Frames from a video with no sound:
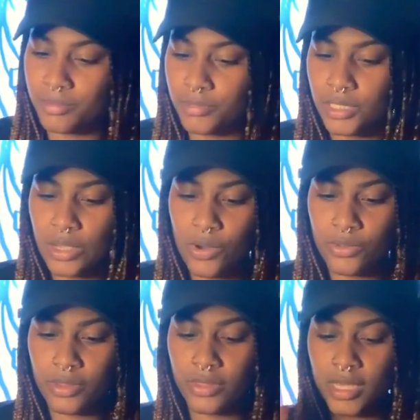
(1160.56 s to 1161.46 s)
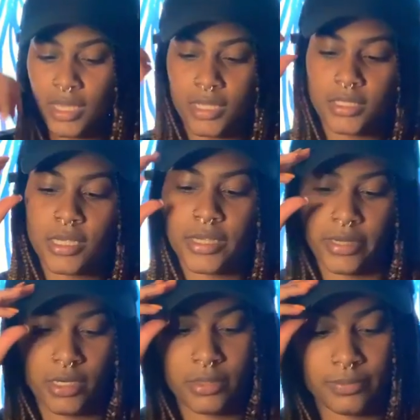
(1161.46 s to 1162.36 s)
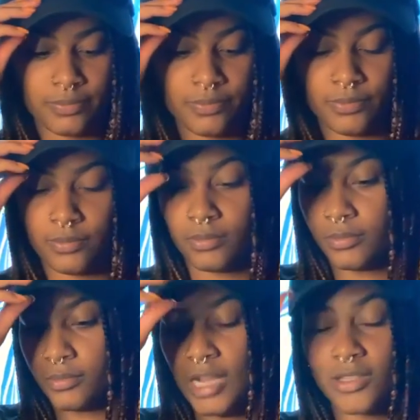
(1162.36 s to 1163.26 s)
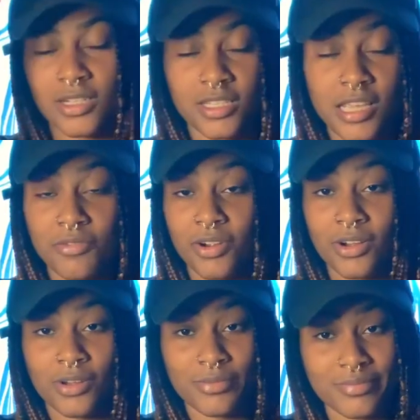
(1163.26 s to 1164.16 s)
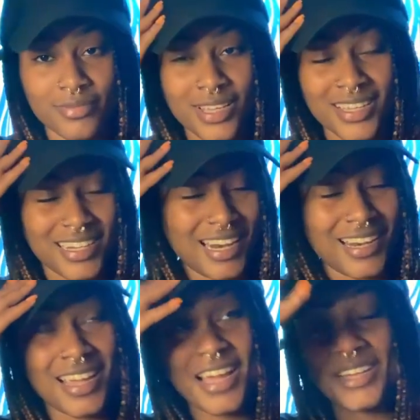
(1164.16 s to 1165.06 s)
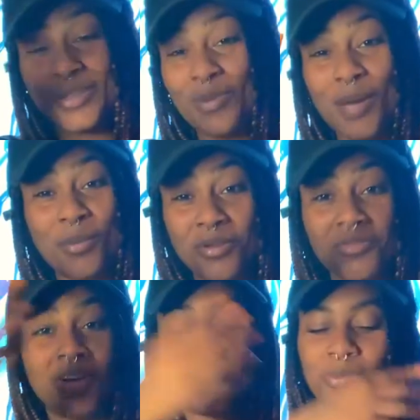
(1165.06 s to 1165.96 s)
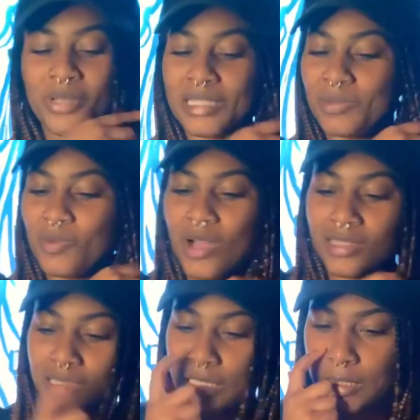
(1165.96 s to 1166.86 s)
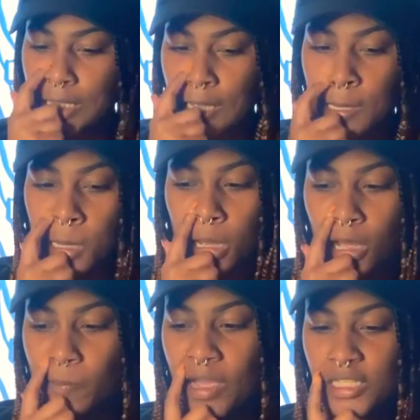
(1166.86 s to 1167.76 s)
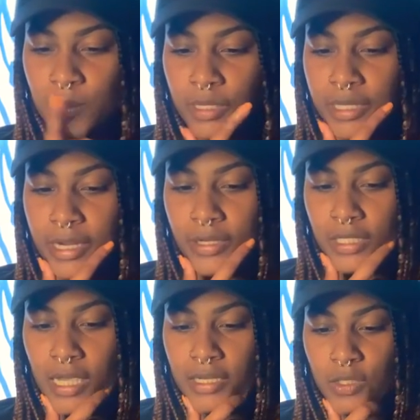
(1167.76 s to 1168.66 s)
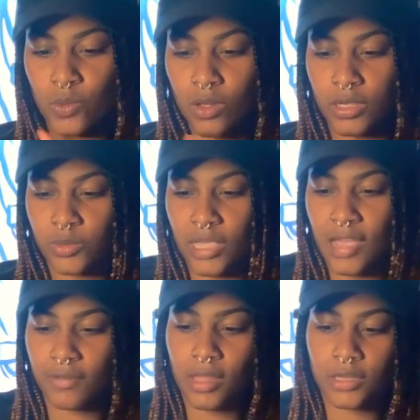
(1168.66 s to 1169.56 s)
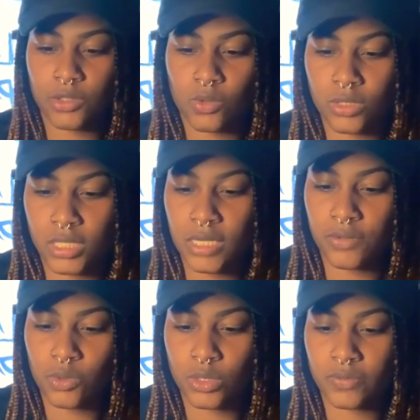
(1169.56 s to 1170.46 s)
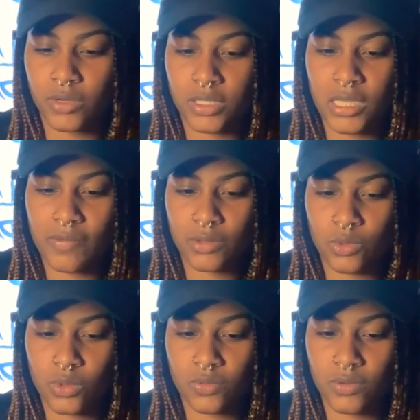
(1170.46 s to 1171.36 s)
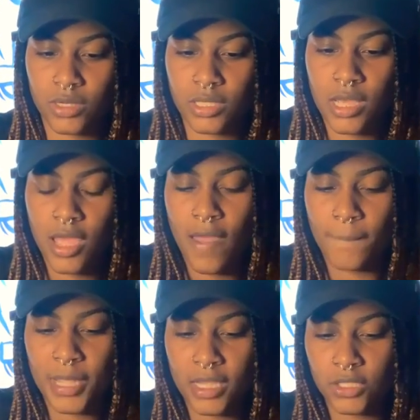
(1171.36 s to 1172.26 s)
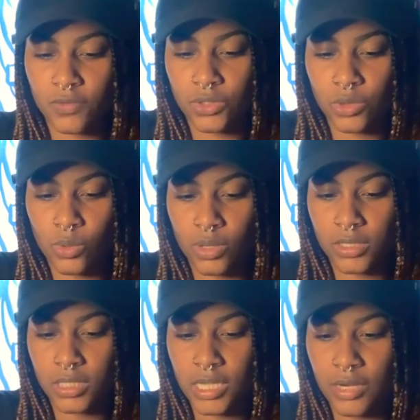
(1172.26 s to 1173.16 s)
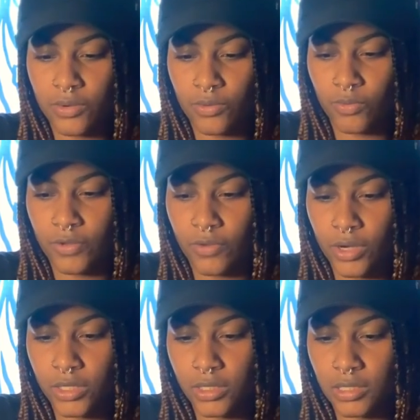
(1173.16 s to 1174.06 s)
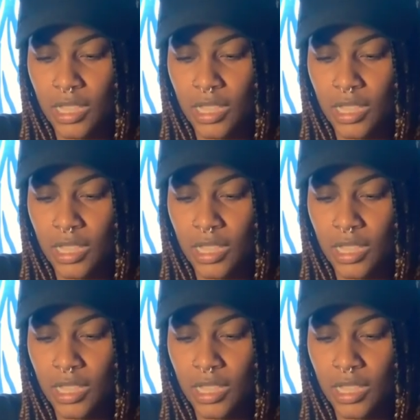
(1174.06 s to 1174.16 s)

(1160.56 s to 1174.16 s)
So the thing is here, I was going to say Virgo. You might be a Virgo placement watching this. Possibly an air sign as well, because we have a lot of swords, 10 of swords reverse, 7 of swords reverse, page of swords in reverse.